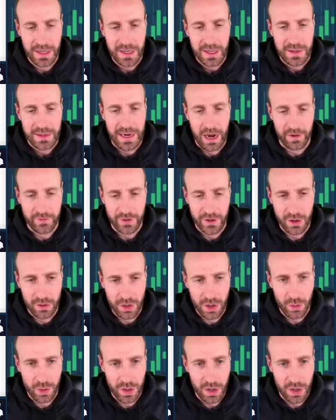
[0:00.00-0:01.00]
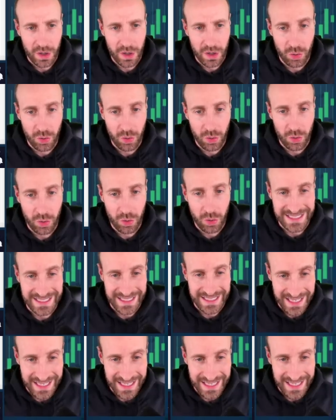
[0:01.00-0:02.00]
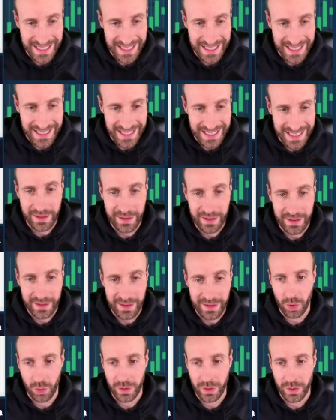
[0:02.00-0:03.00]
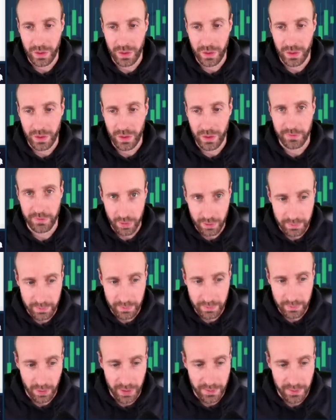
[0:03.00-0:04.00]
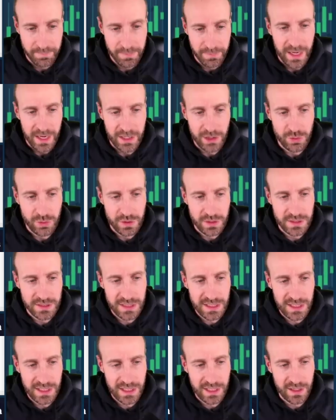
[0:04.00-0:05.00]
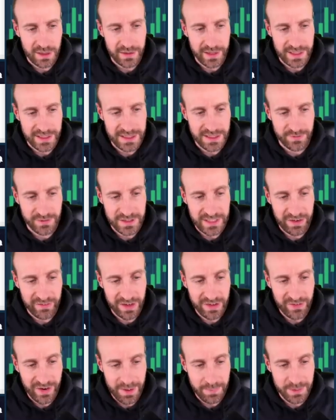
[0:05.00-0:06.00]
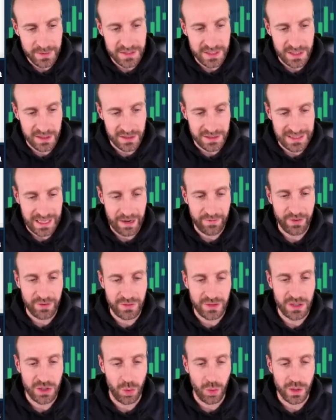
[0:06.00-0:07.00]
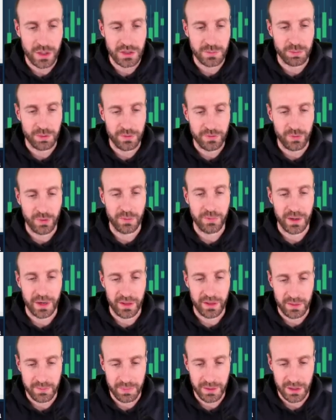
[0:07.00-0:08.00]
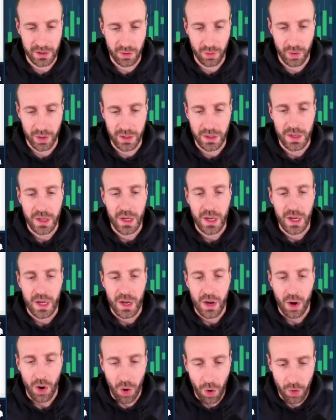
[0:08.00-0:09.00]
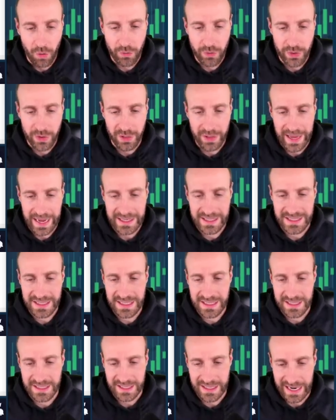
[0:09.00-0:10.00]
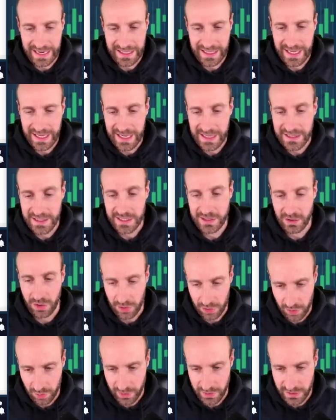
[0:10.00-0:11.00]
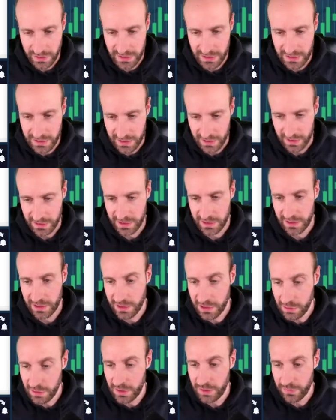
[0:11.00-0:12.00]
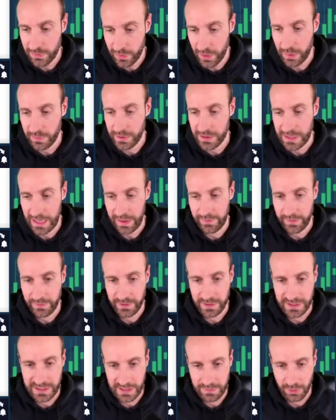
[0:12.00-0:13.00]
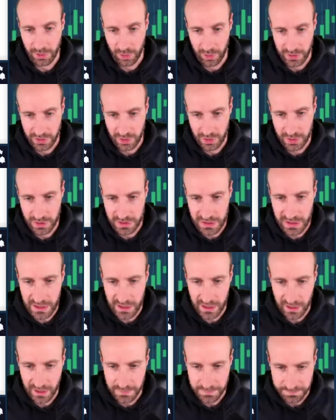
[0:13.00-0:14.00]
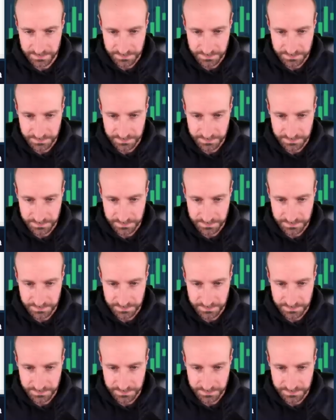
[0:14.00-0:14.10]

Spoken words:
Now, if you don't know what an altcoin season is, it's when altcoins outperform Bitcoin. And you can see here that if 75% of the top 50 coins perform better than Bitcoin over the last season, 90 days, it's altcoin season, excluded from the top 50 stablecoins. So you can see here